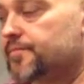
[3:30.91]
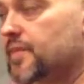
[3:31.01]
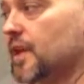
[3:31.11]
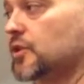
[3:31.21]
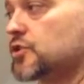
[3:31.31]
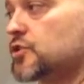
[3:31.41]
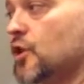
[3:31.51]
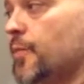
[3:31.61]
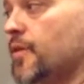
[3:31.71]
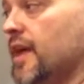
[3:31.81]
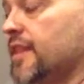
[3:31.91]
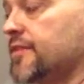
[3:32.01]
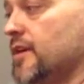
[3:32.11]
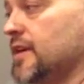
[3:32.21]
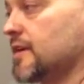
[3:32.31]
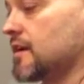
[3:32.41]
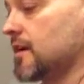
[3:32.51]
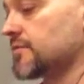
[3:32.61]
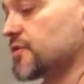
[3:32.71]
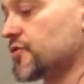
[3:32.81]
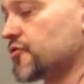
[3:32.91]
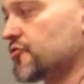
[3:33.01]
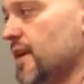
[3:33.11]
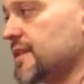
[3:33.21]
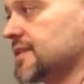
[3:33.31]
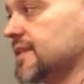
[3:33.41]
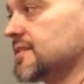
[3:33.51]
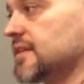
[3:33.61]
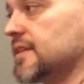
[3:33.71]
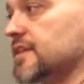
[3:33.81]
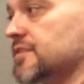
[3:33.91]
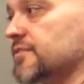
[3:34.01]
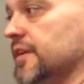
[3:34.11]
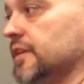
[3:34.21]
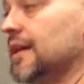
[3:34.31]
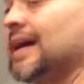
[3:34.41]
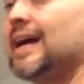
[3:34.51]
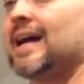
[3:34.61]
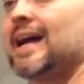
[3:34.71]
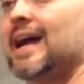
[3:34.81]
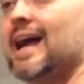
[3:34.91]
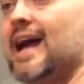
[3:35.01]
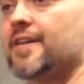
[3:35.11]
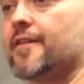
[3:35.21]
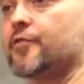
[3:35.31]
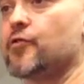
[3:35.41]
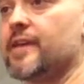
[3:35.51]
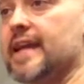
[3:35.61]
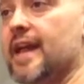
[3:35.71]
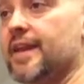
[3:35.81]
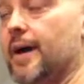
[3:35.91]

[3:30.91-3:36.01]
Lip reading: Now you stop on that 3, come straight into this fill, and a 4 E and.